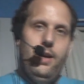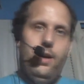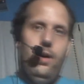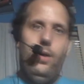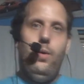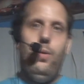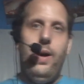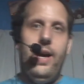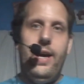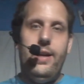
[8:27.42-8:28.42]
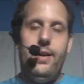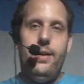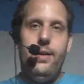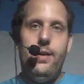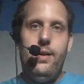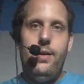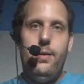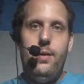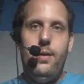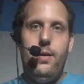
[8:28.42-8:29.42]
when
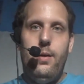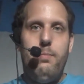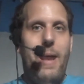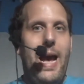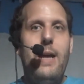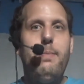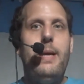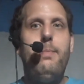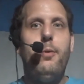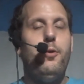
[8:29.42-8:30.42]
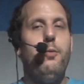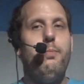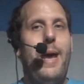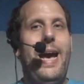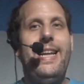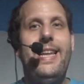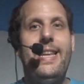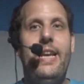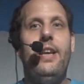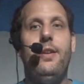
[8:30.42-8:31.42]
bad people do bad
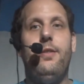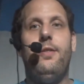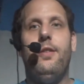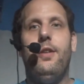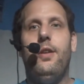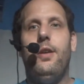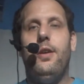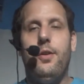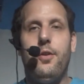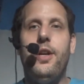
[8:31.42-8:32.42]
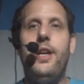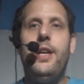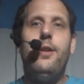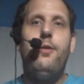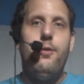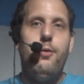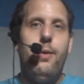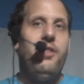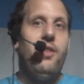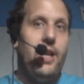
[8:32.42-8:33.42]
things, you're going to get a situation
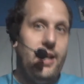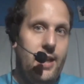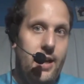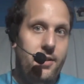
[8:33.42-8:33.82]
like this.